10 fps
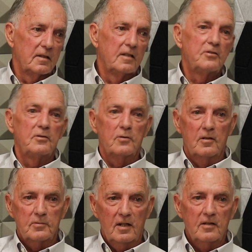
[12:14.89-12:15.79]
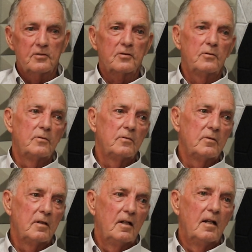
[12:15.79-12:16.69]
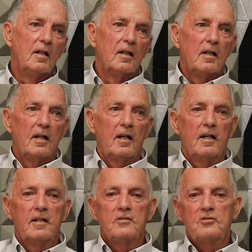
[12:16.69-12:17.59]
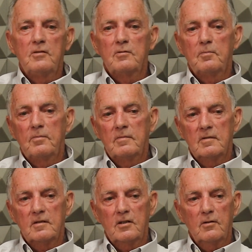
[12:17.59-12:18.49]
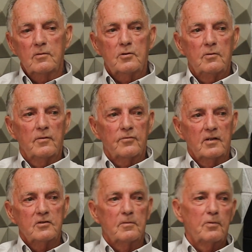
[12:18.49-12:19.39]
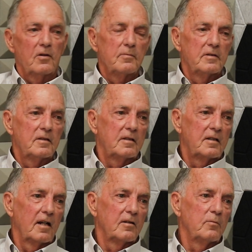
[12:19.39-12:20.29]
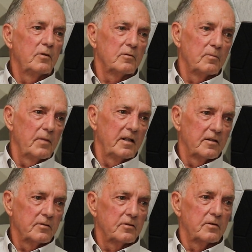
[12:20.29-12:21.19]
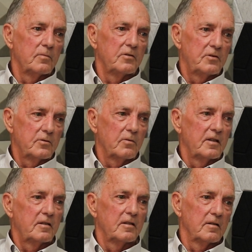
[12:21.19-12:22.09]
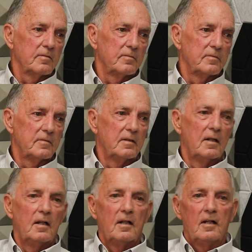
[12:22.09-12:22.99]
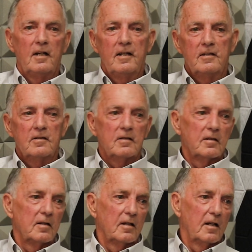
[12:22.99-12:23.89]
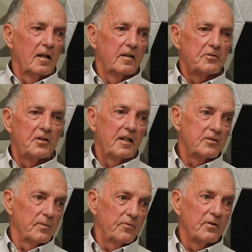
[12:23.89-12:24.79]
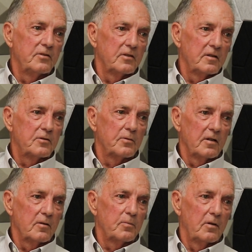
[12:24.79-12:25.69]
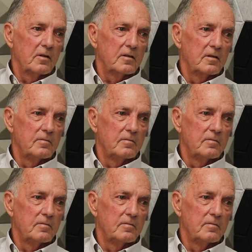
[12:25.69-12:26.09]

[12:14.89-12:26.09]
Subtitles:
And she dropped out of school. And she would go to a friend's apartment down in Wilton Manors, which is right there. And she had some friends in the trailer park.